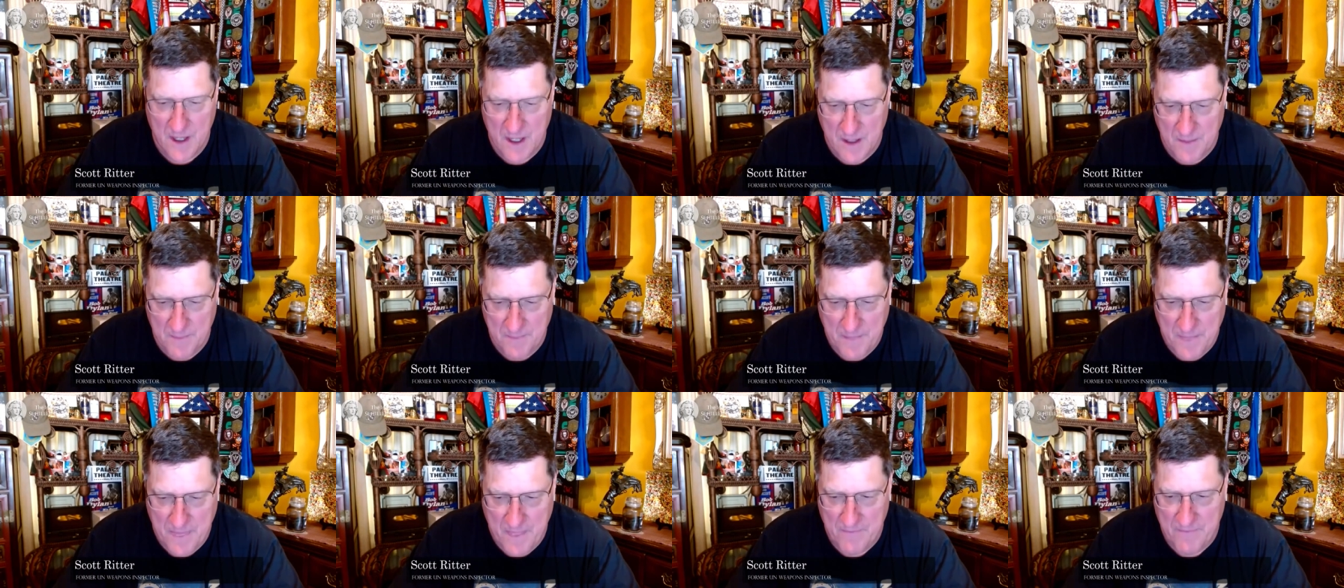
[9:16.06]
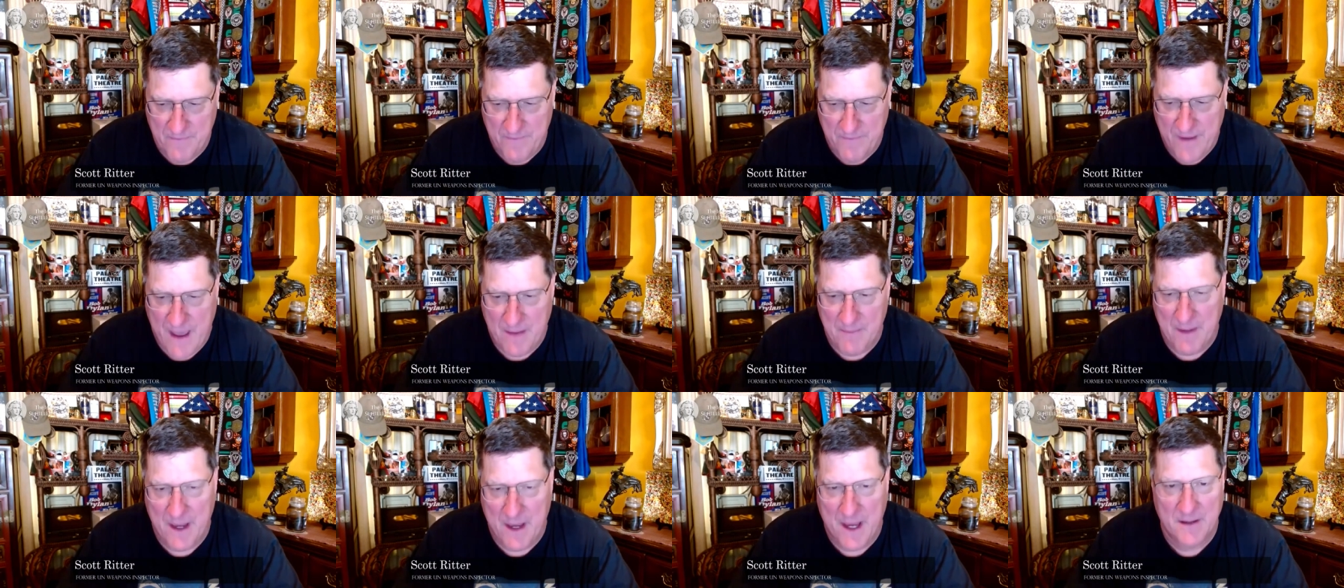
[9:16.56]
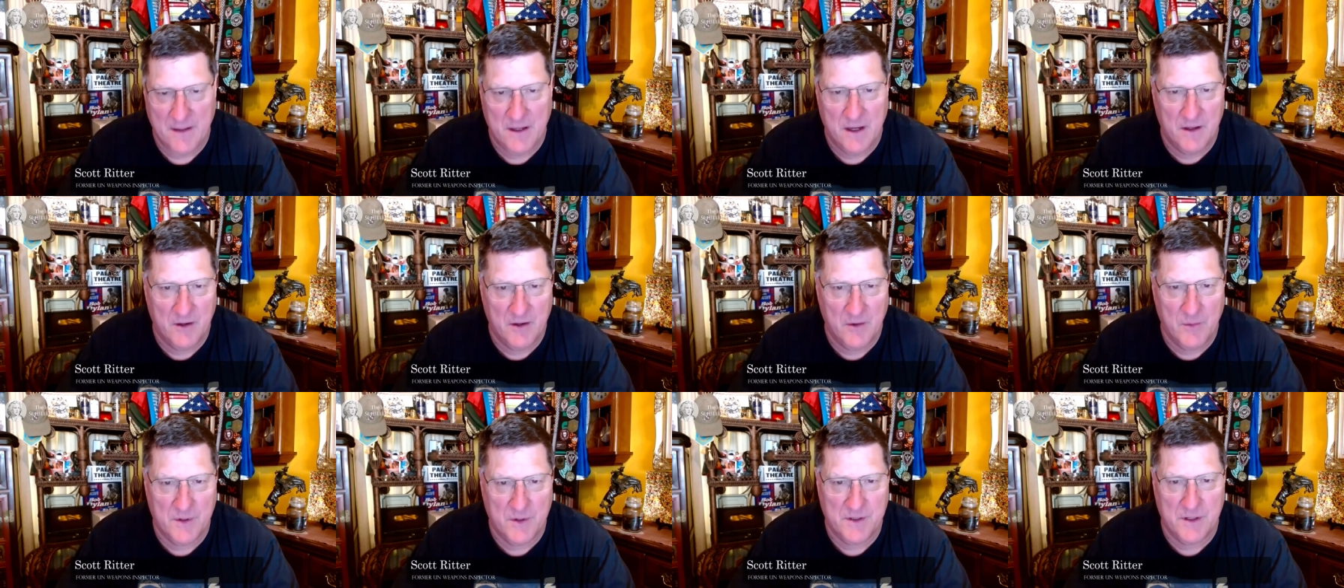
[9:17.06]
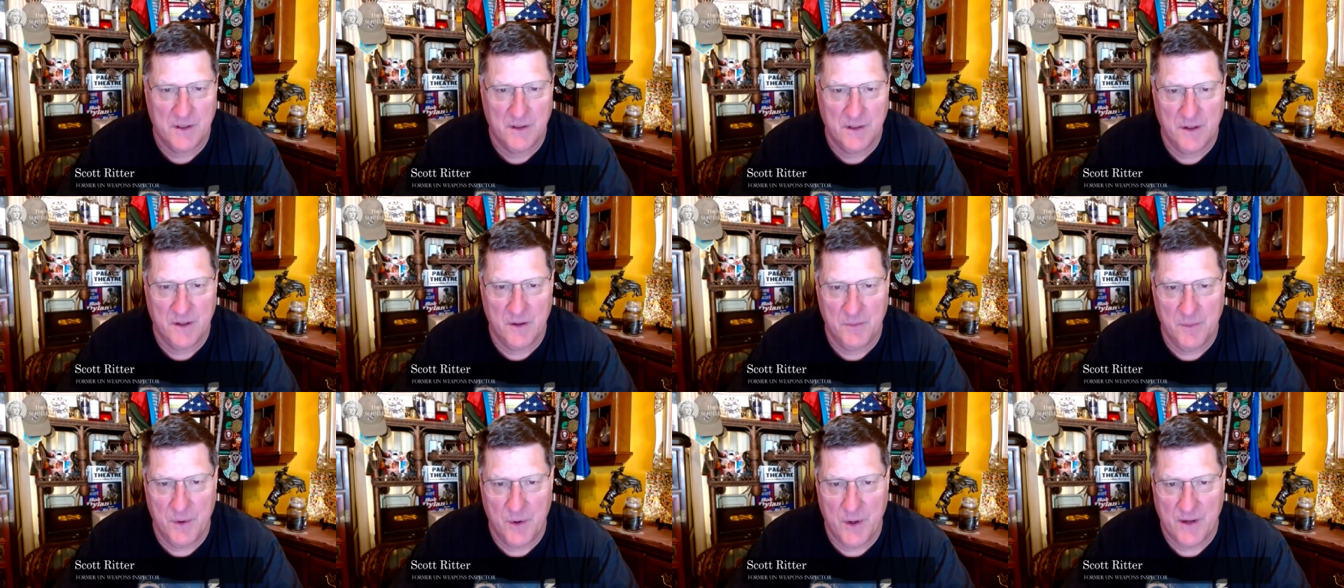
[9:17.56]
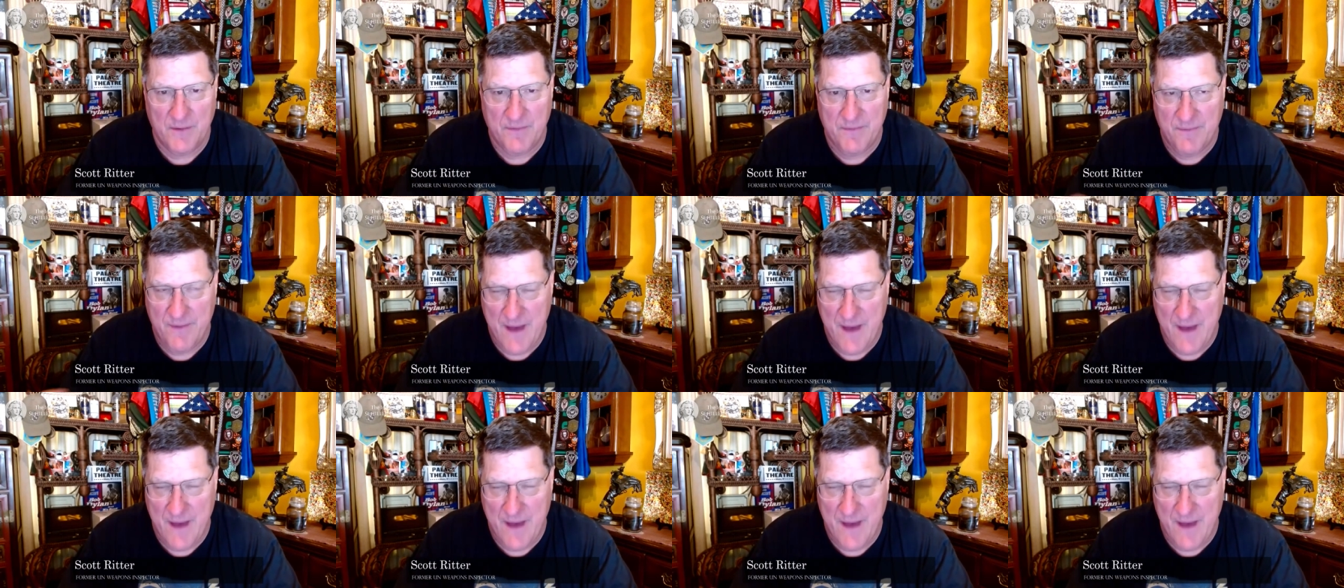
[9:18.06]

um, Fat Man, the other was Little Boy.